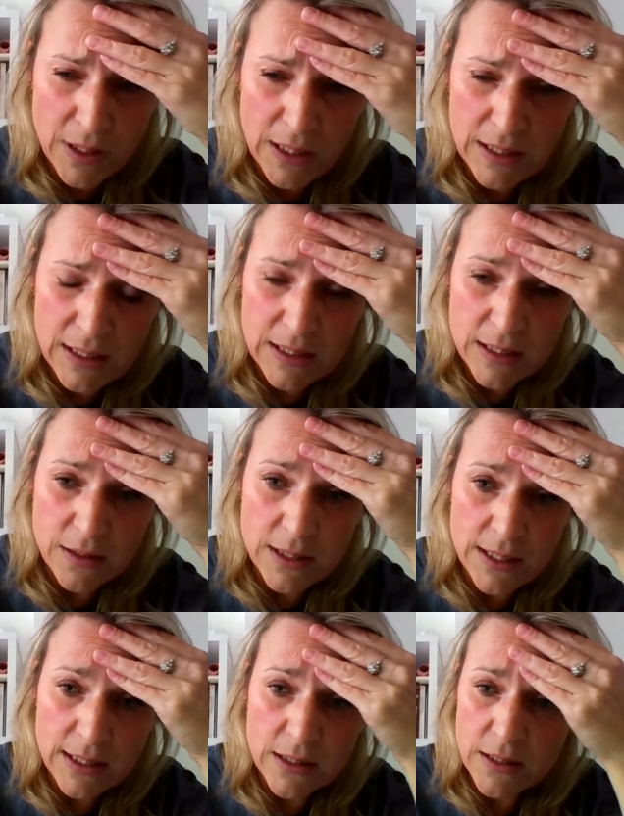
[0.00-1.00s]
uh, it's
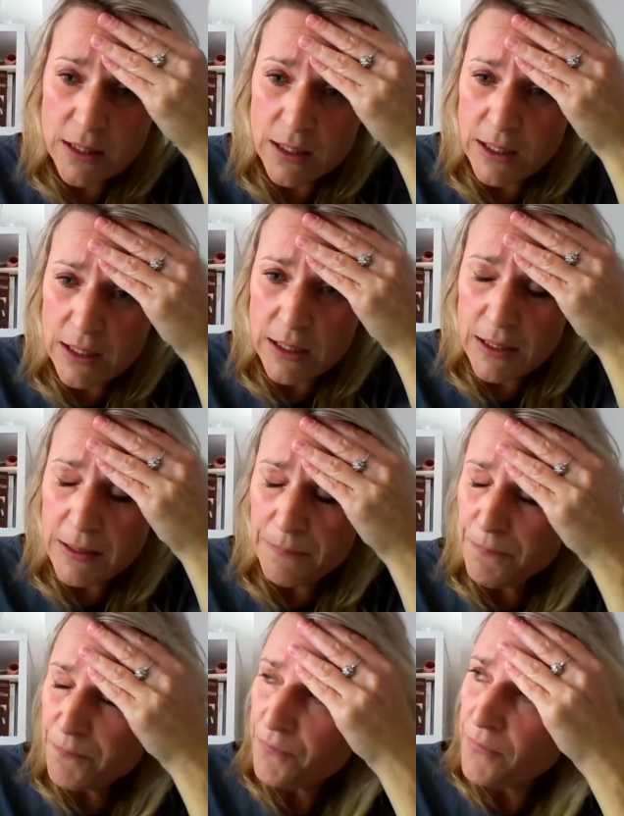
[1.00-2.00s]
considered um,
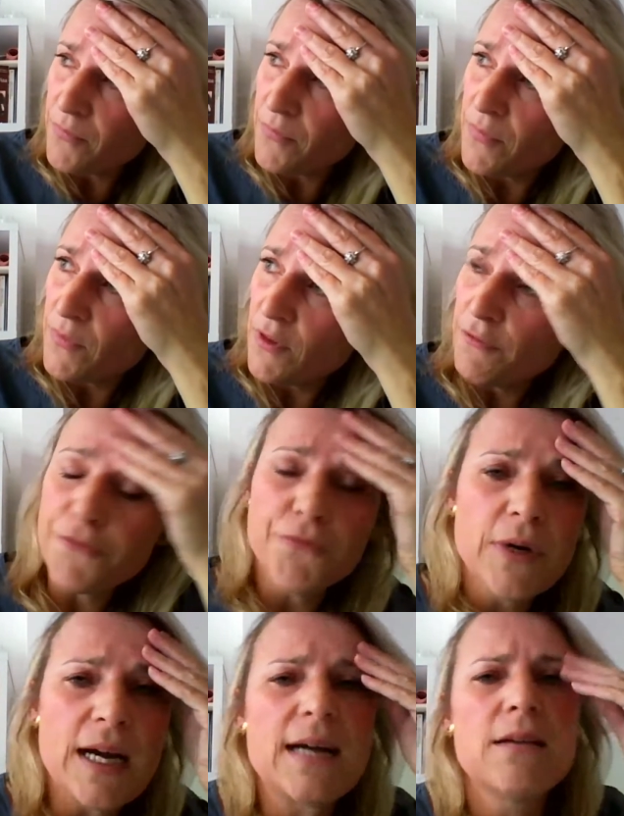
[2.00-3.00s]
the,
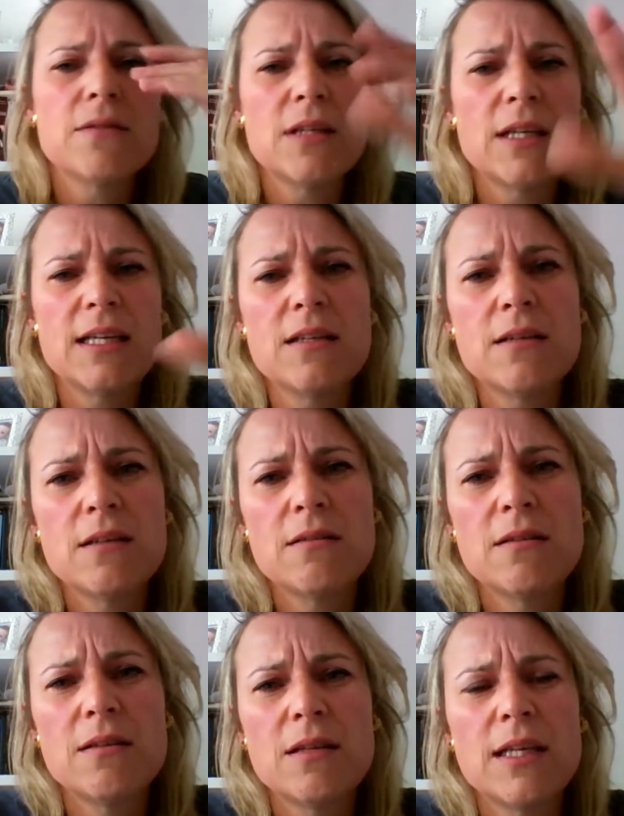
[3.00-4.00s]
in
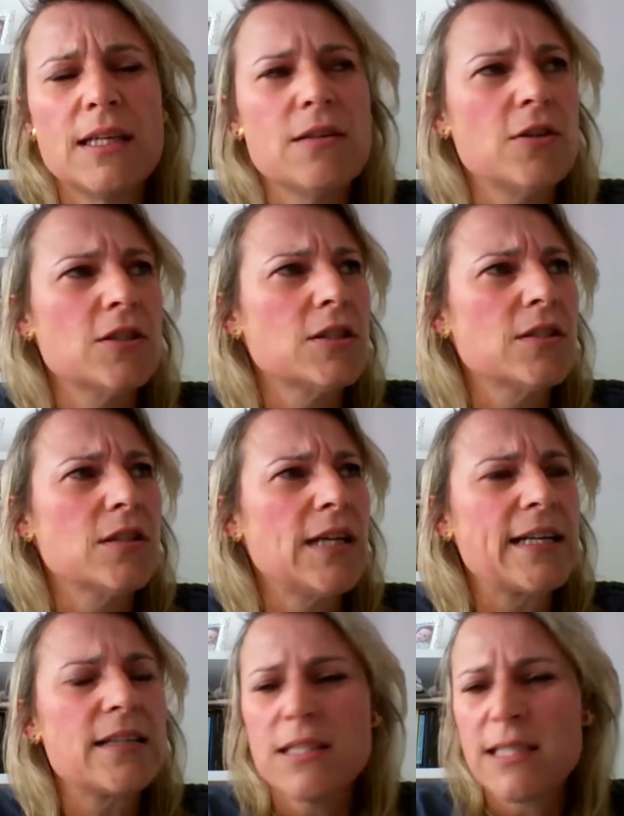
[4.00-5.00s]
in other
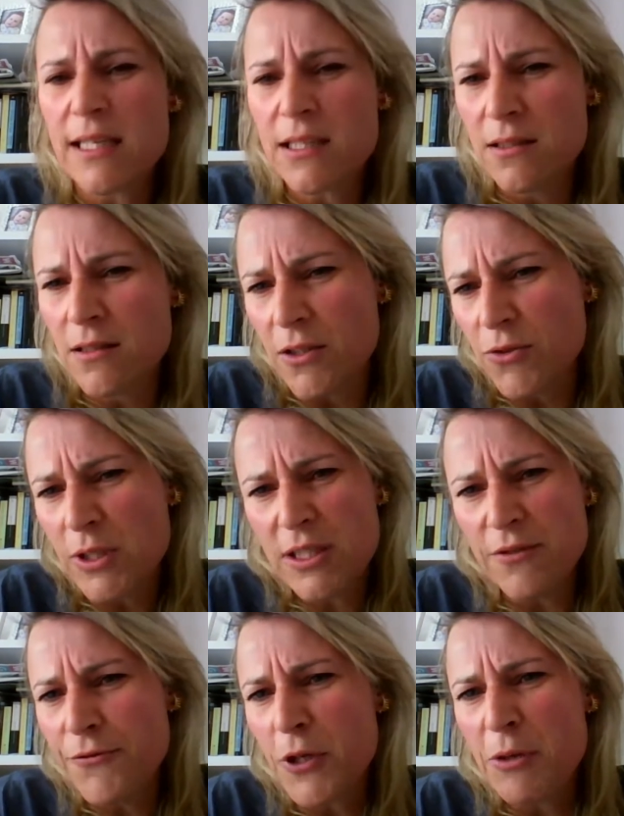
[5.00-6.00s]
Anglo-Saxon countries
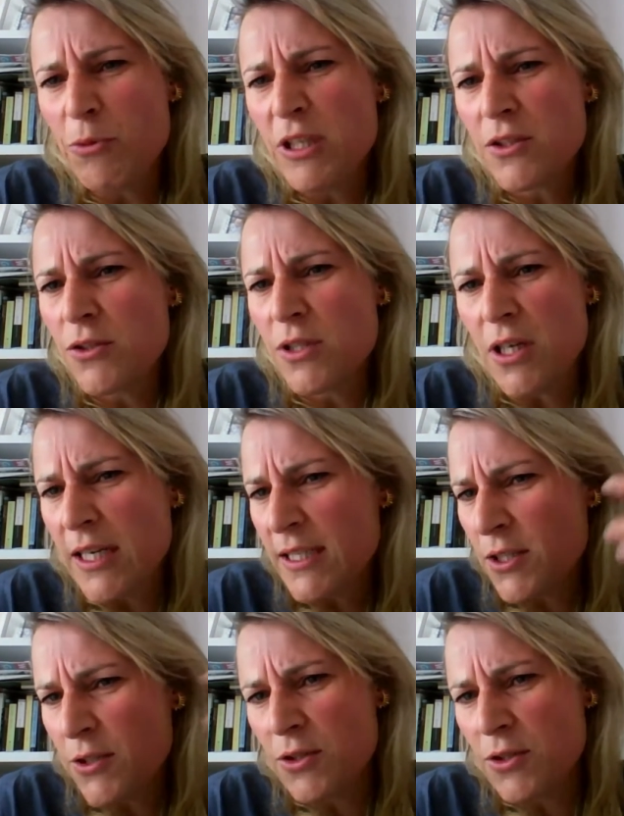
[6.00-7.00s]
free will to die,
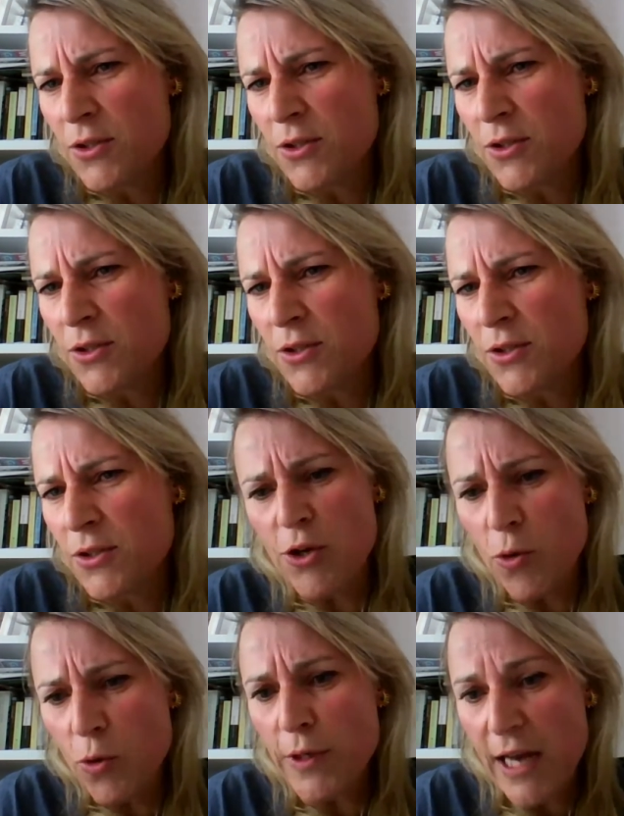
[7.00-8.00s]
so
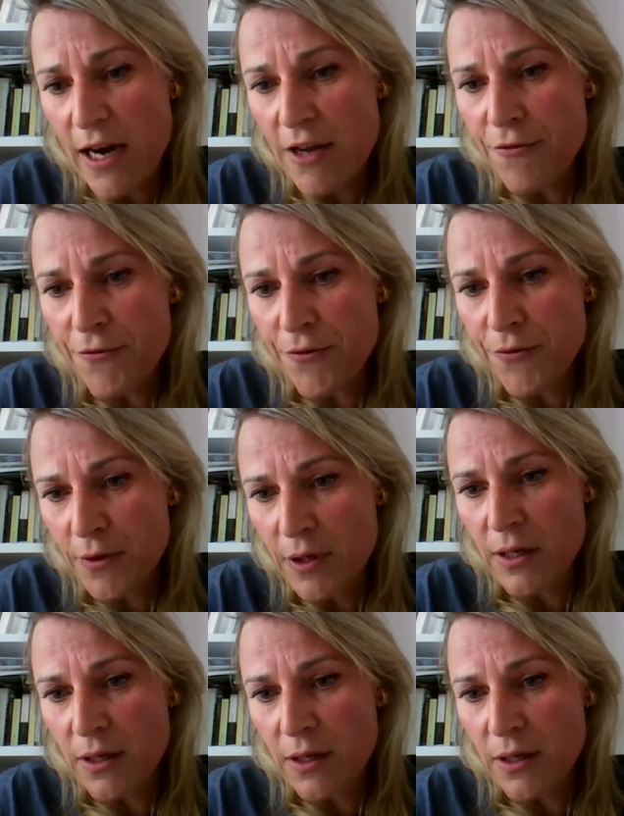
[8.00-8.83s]
end your own life.